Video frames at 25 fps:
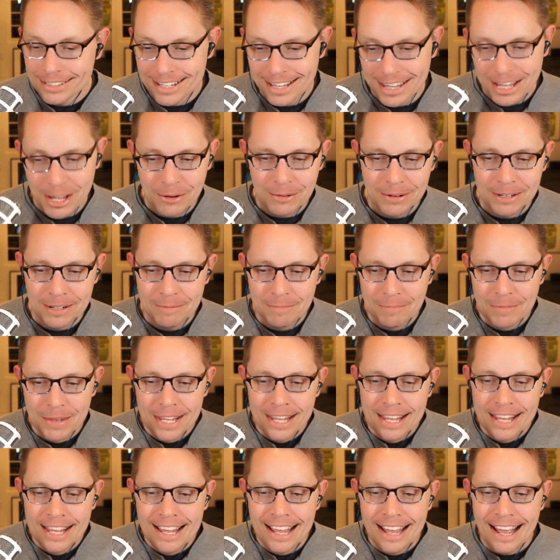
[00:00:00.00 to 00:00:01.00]
on that one.
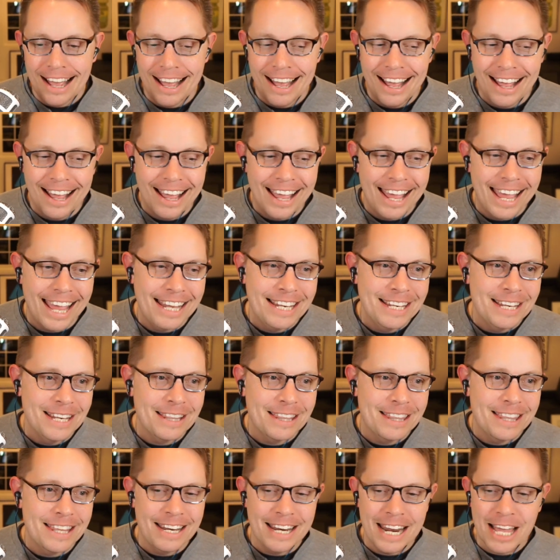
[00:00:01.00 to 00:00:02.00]
And
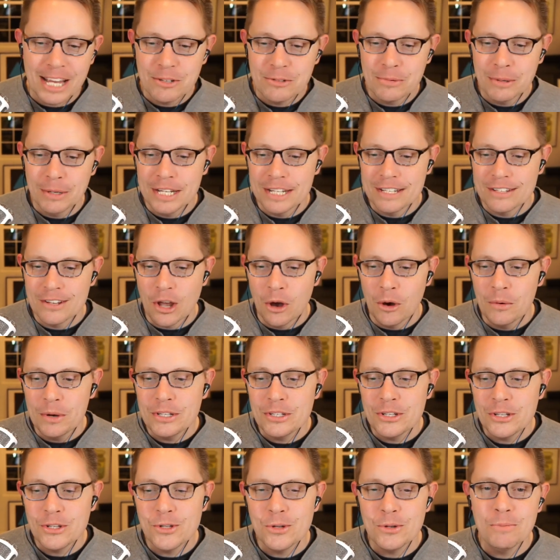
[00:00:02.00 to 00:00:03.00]
the next one is
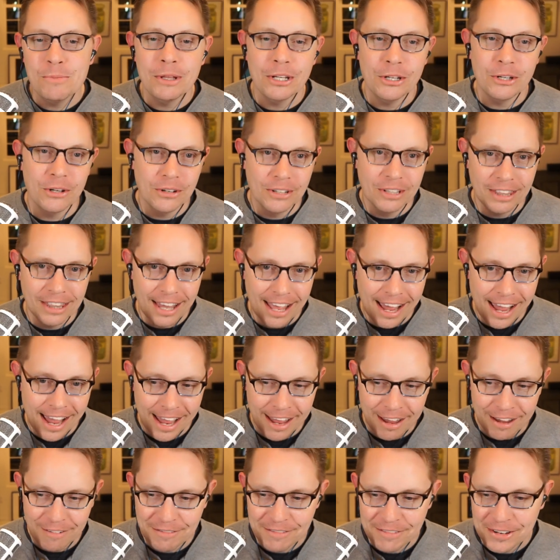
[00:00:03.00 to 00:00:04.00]
always assume that you're
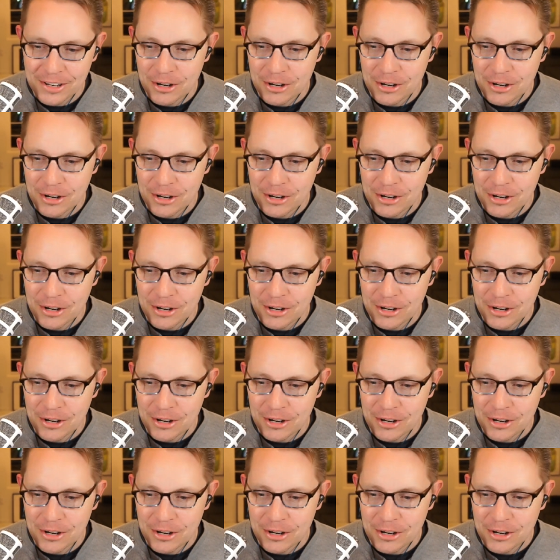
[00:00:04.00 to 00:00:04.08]
live.